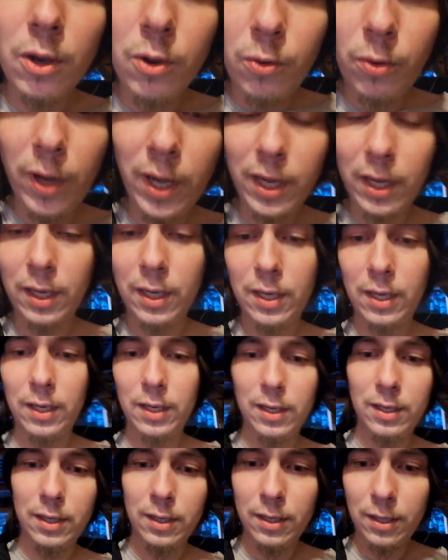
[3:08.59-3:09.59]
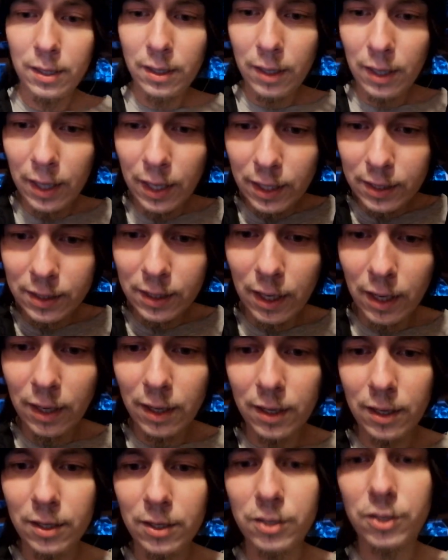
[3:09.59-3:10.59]
quick as
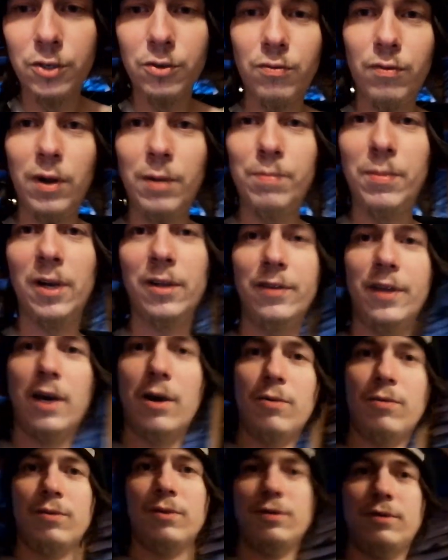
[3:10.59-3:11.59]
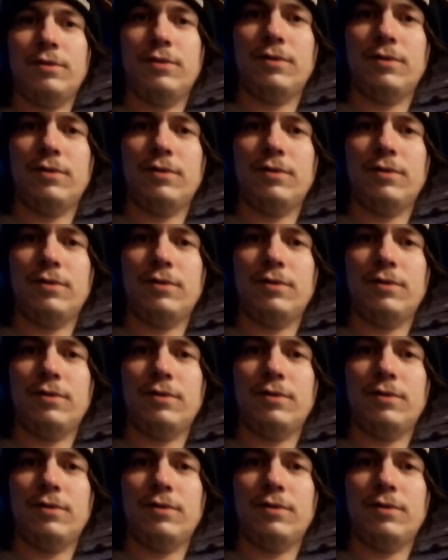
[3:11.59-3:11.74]
I scribble down